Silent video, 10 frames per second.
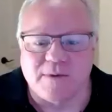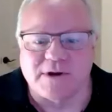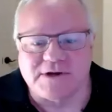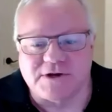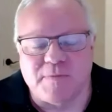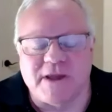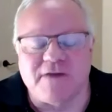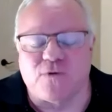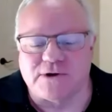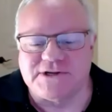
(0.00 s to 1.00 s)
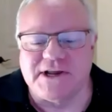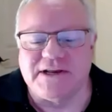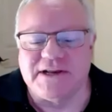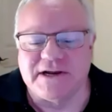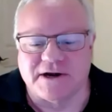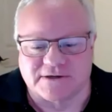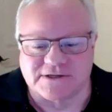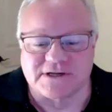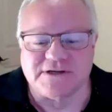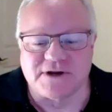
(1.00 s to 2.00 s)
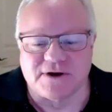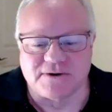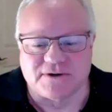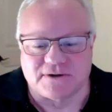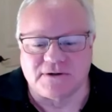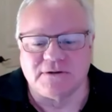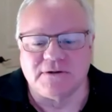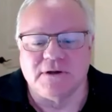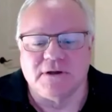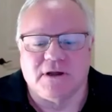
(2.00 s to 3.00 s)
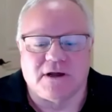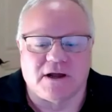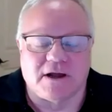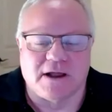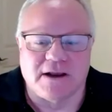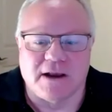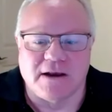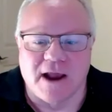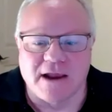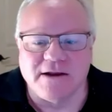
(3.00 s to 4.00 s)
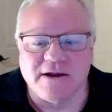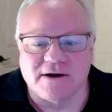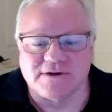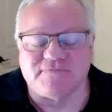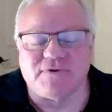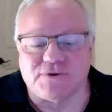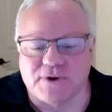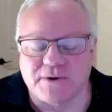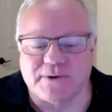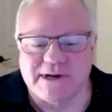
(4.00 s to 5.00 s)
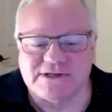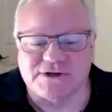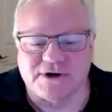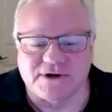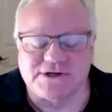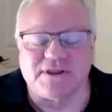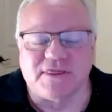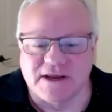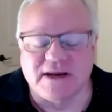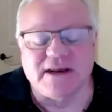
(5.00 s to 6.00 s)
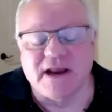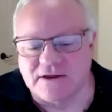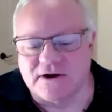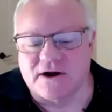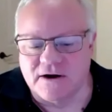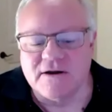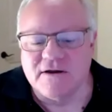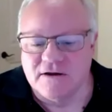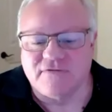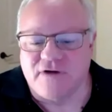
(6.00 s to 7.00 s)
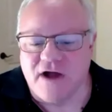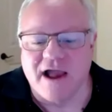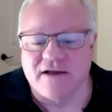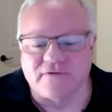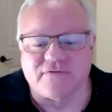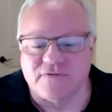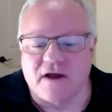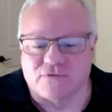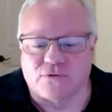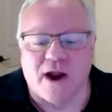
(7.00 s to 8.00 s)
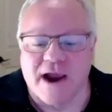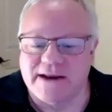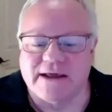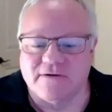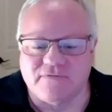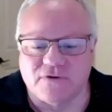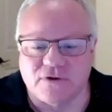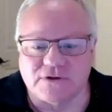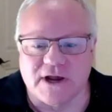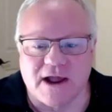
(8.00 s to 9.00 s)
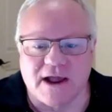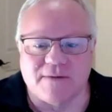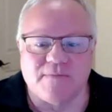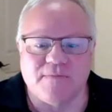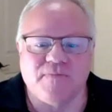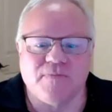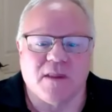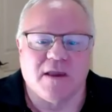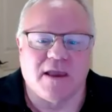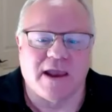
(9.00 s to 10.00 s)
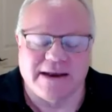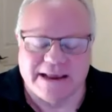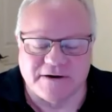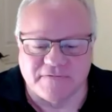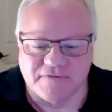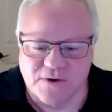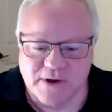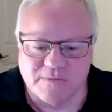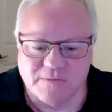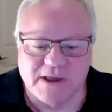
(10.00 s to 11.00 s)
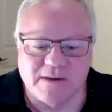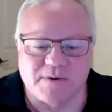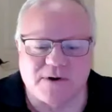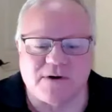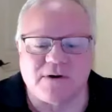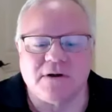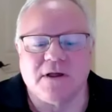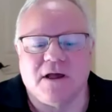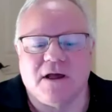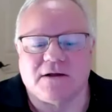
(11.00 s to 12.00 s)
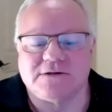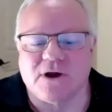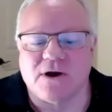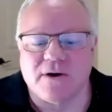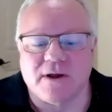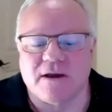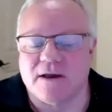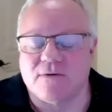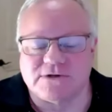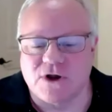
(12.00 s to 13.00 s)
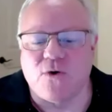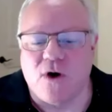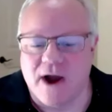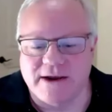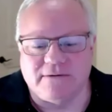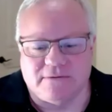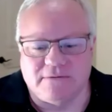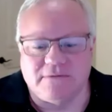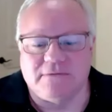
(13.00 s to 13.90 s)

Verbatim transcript: but it took me 14 years in total, 9 years of doing research and then another 5 of writing full time and interviewing people. So it was quite